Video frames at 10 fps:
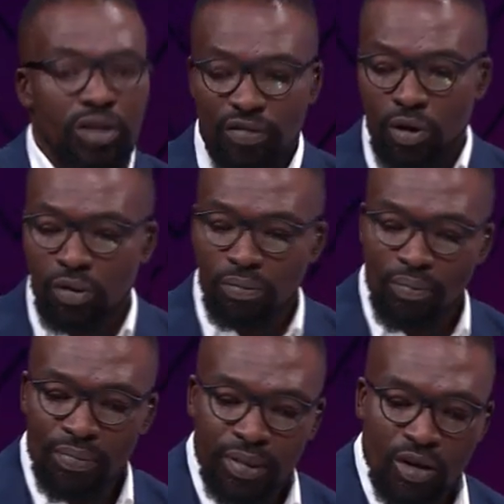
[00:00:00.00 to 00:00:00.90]
Because if the,
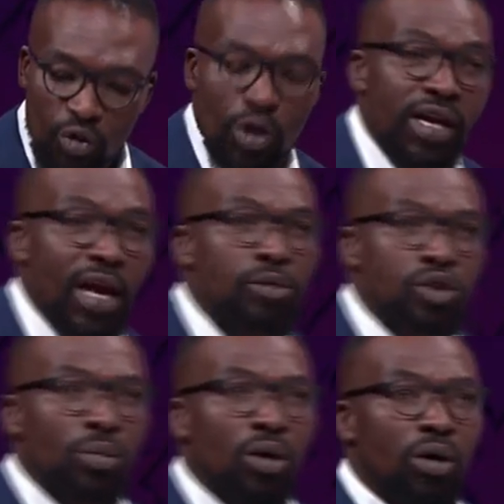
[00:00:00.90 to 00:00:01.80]
the ruling
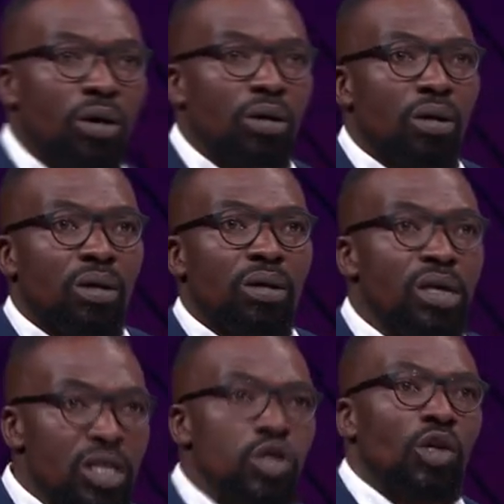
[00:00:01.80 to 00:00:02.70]
comes tomorrow,
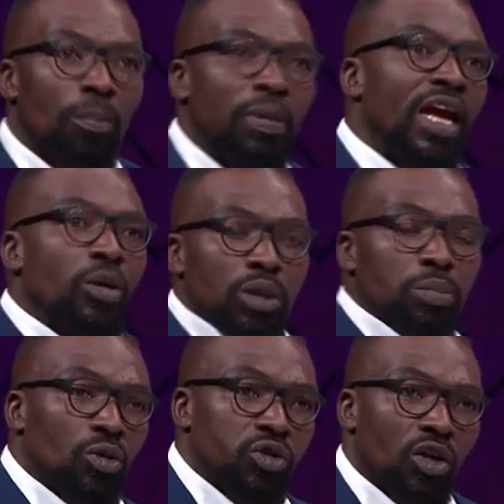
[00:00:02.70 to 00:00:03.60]
is he on the plane
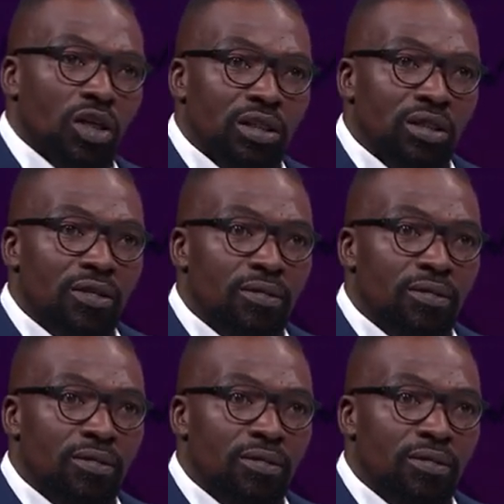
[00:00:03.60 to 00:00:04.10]
with the Bulls or not?